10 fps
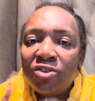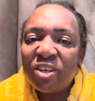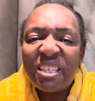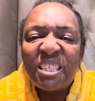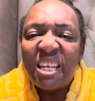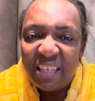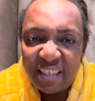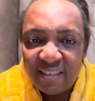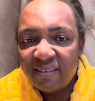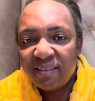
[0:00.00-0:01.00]
just send
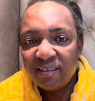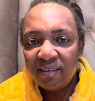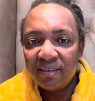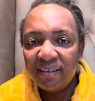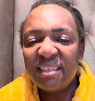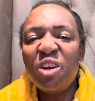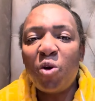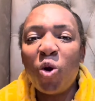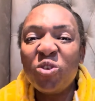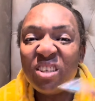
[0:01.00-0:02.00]
it and say,
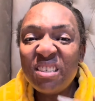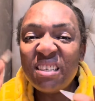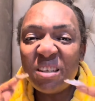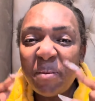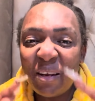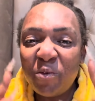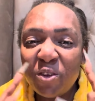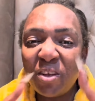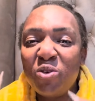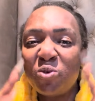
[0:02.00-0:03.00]
Gogo, this is the money for
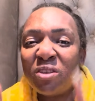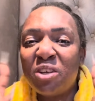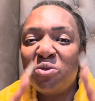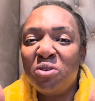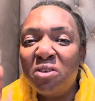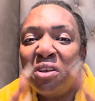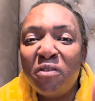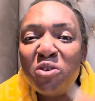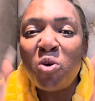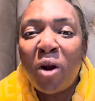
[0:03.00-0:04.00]
the ritual that you didn't
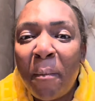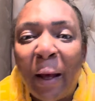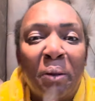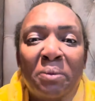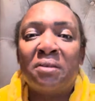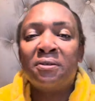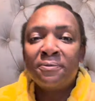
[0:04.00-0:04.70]
even talk about.